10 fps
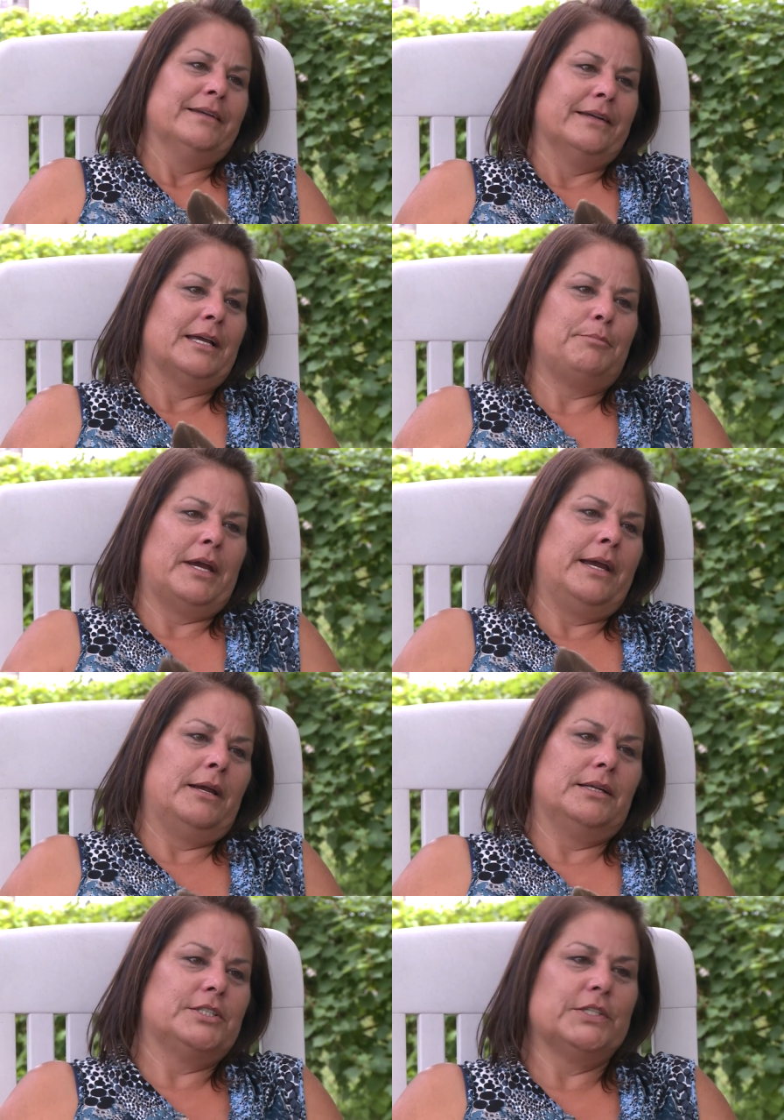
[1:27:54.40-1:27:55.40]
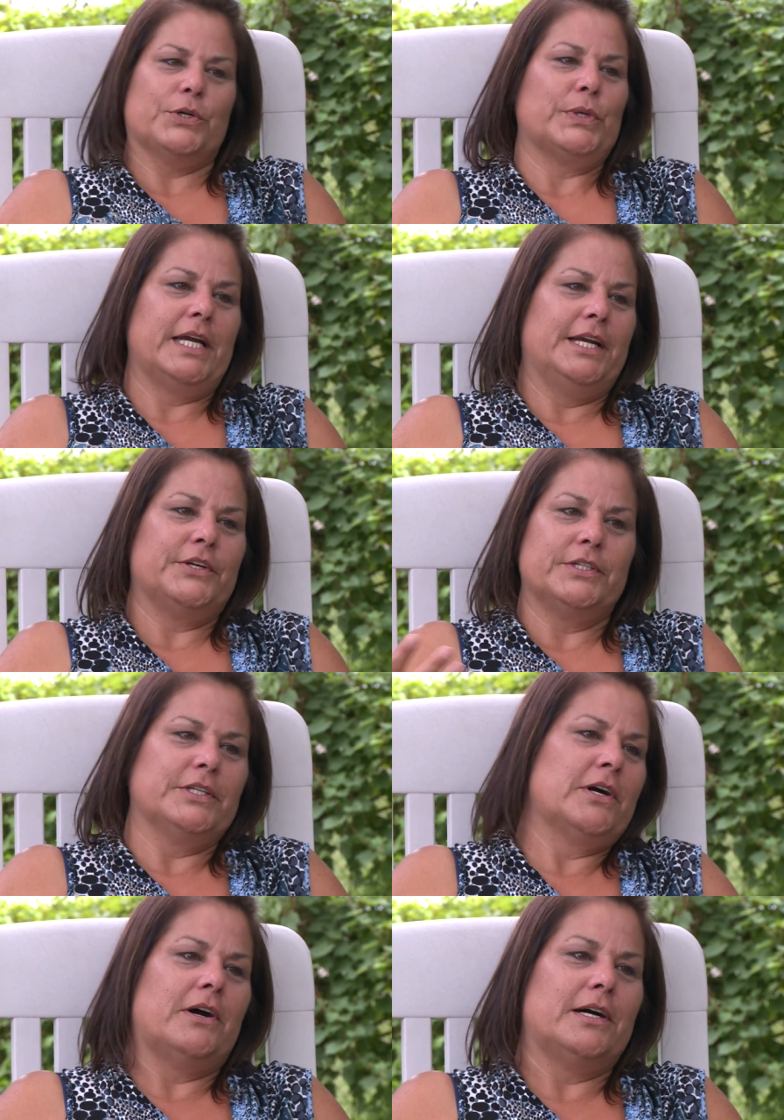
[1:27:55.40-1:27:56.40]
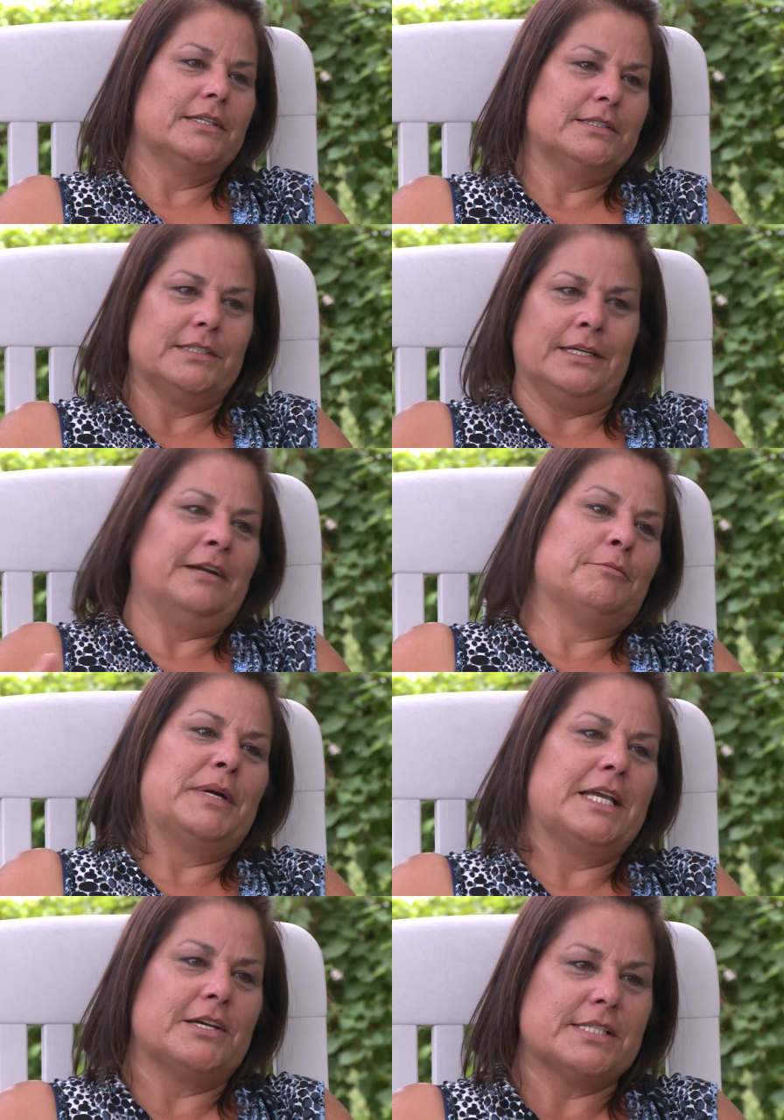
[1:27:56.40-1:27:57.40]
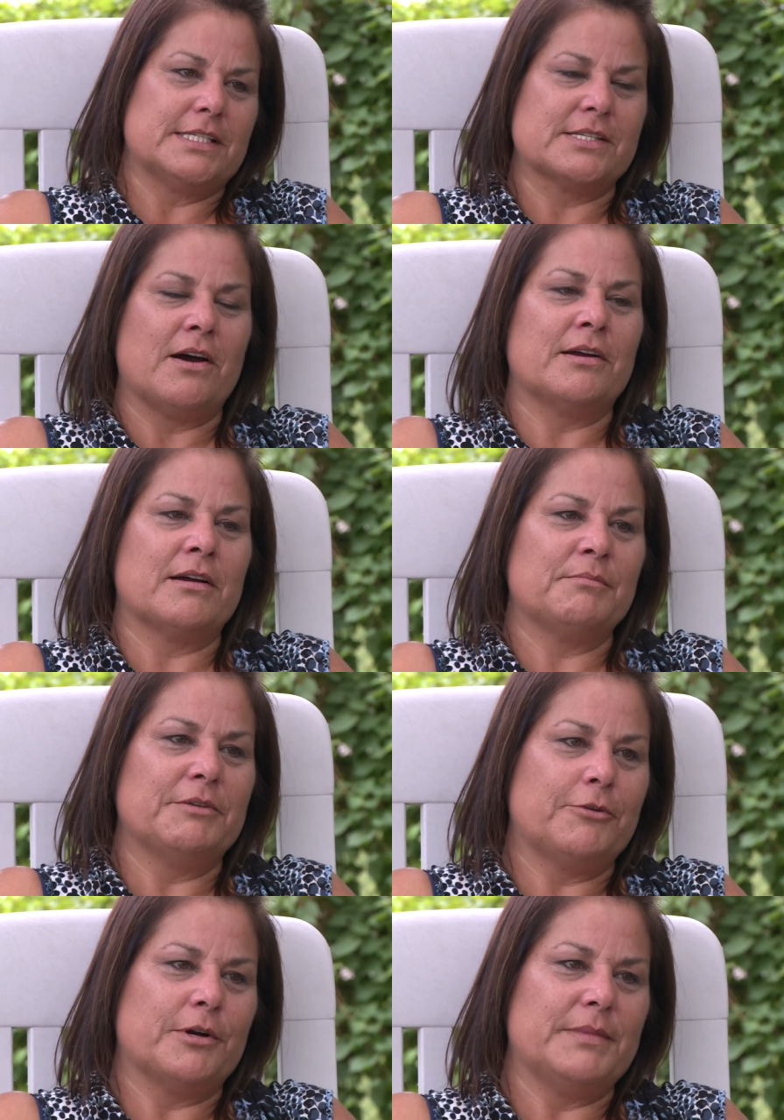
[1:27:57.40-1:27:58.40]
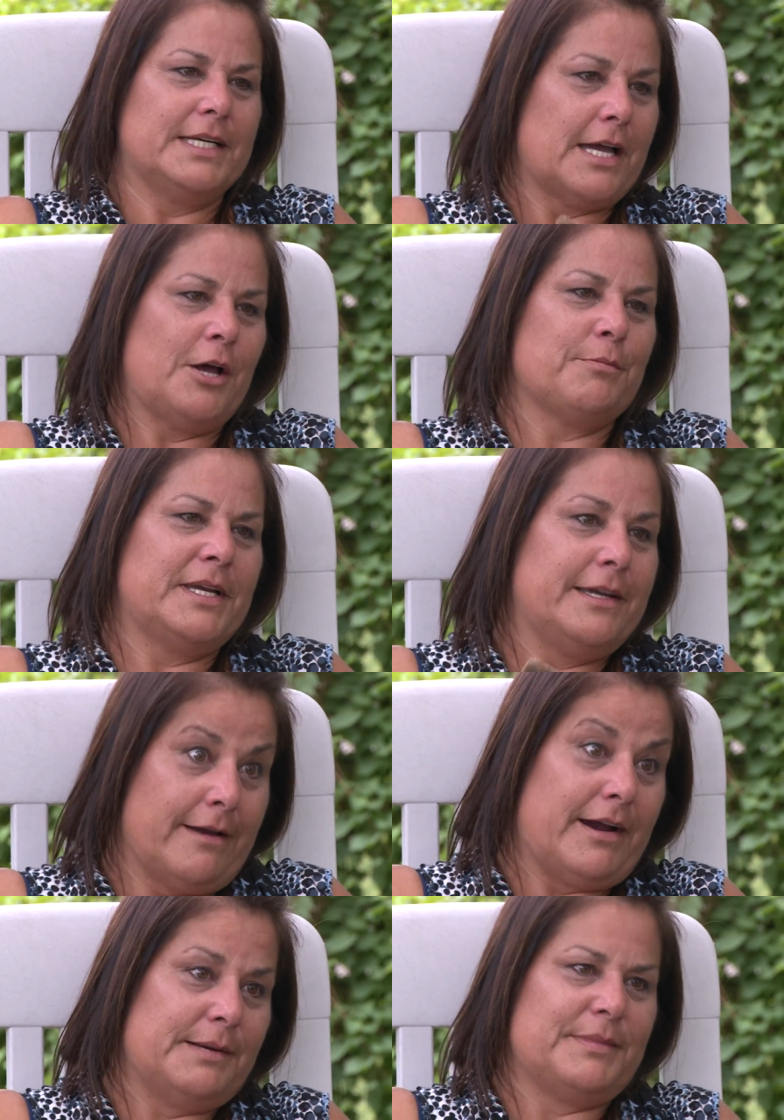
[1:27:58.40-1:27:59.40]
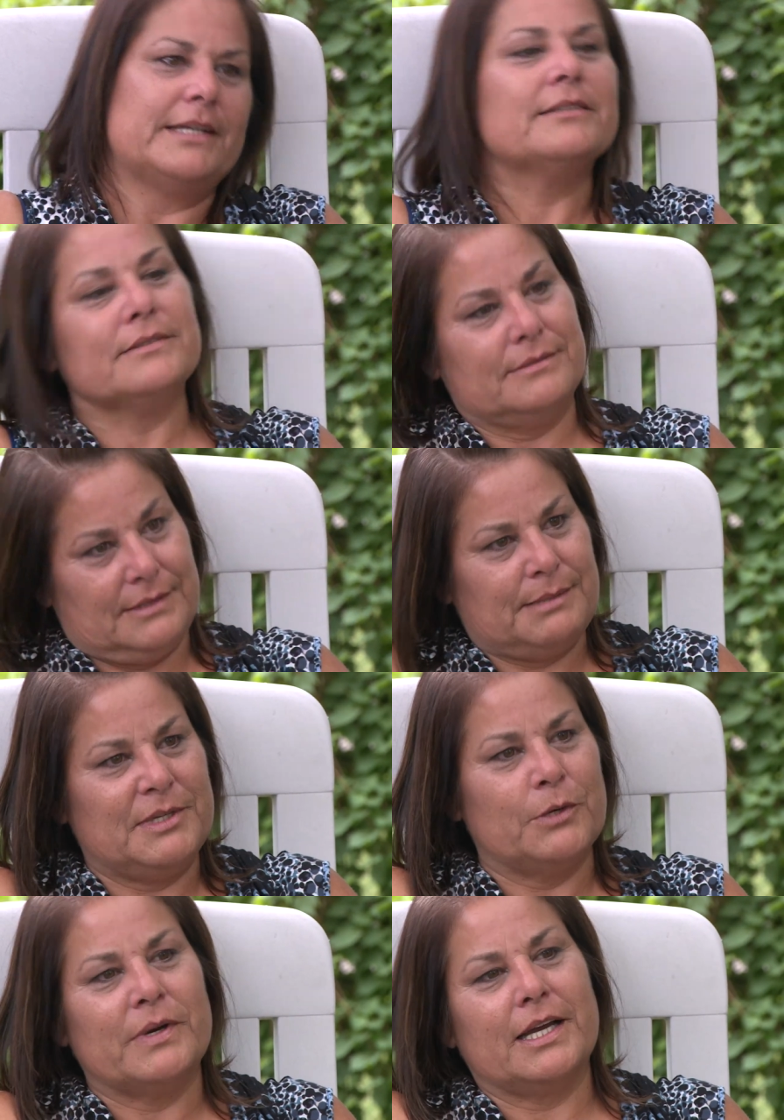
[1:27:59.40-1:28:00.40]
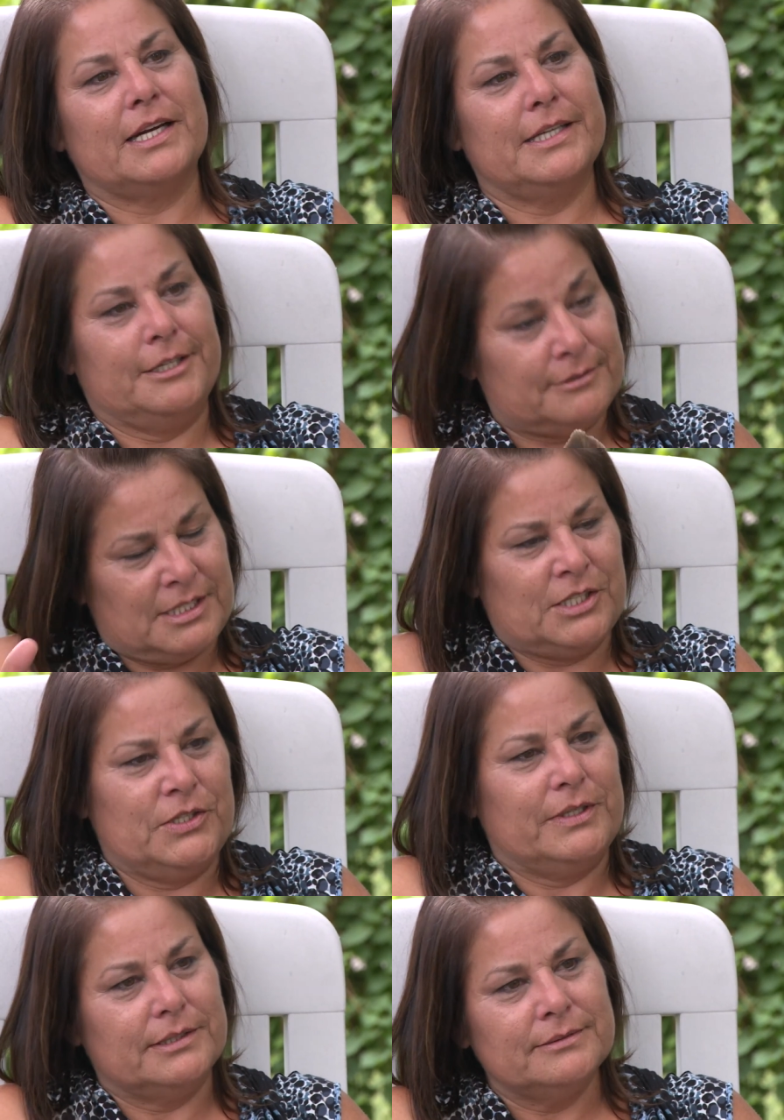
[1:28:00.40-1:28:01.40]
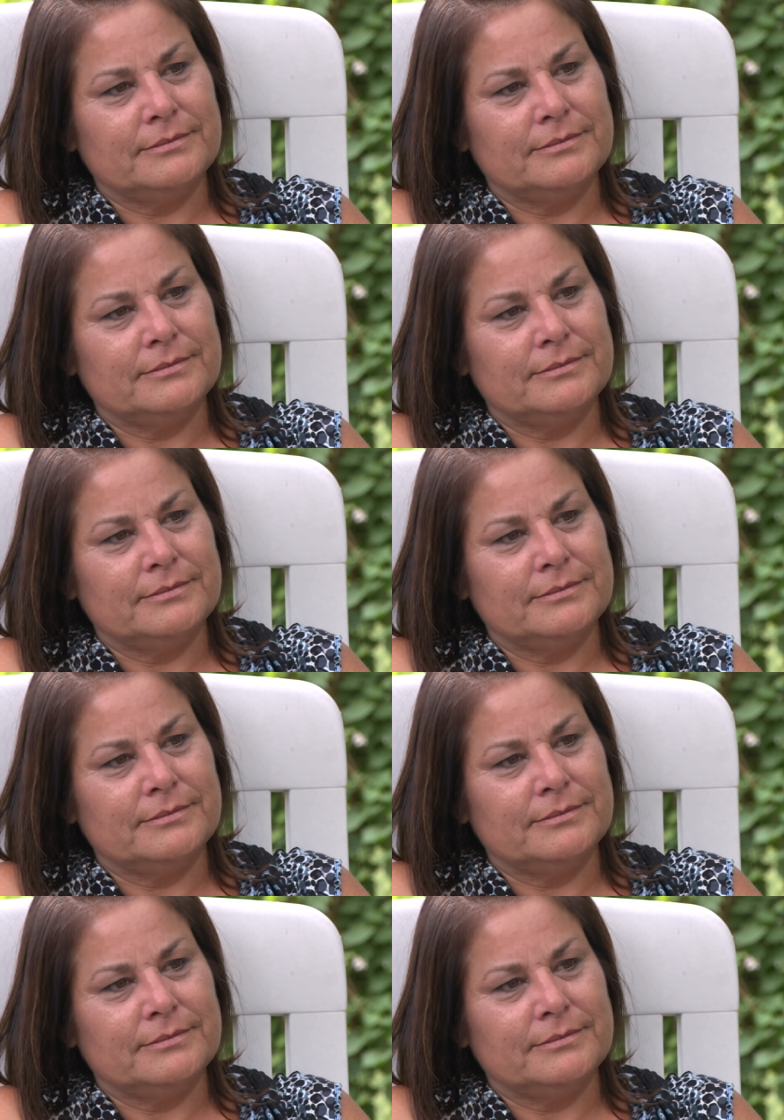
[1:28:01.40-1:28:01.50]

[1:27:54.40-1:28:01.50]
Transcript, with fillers: and I pray to the Creator, to God, and everybody else has gone on before me to help me, guide me, let me know what I got to do, and I'll do it.